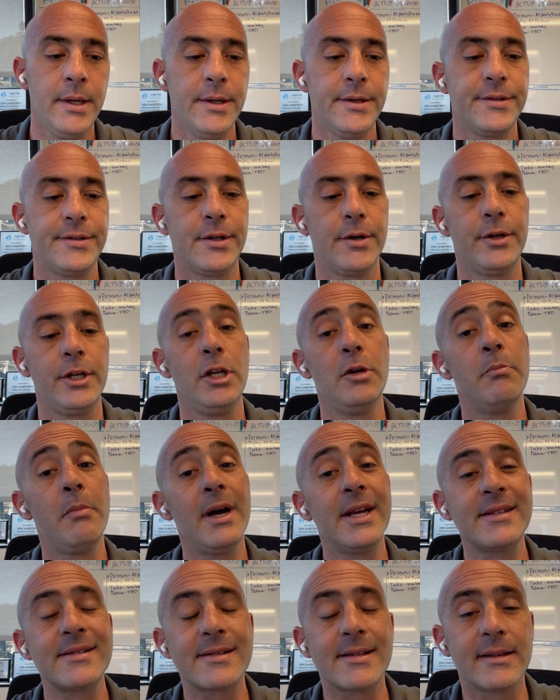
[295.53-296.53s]
So you
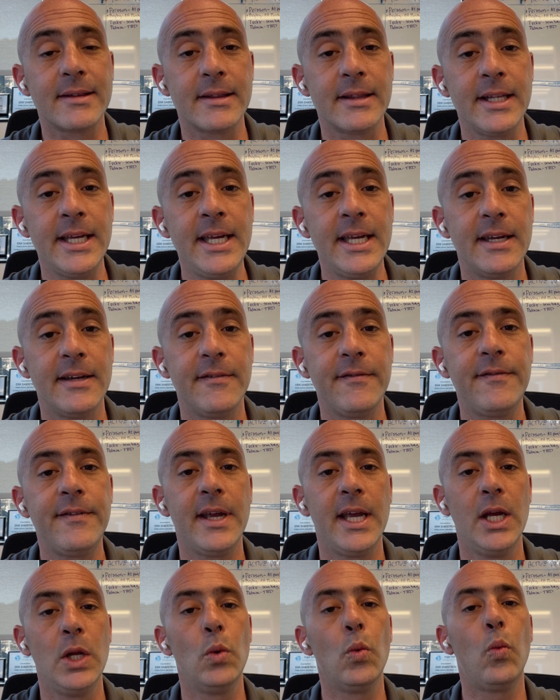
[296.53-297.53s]
must live
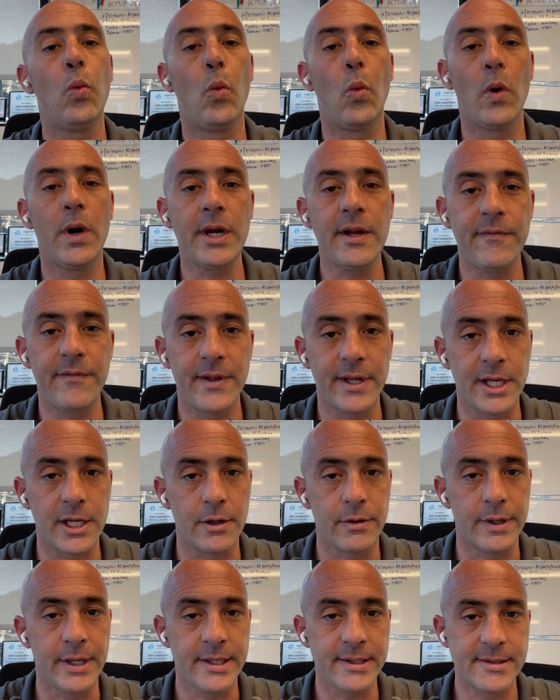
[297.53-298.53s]
in one of the
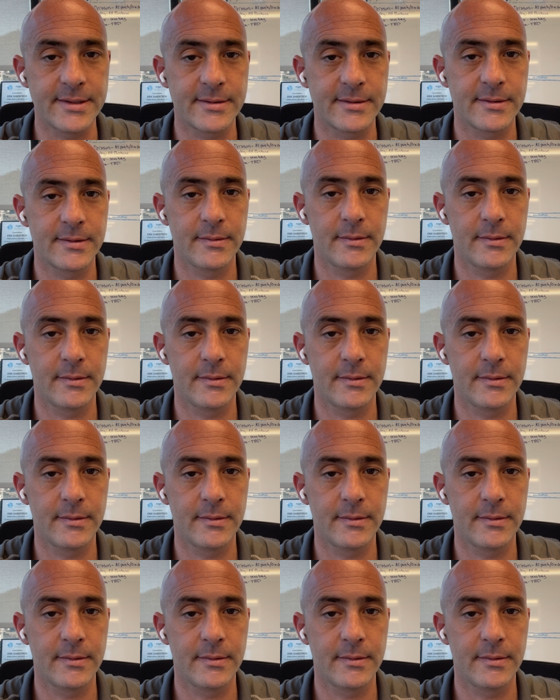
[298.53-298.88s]
units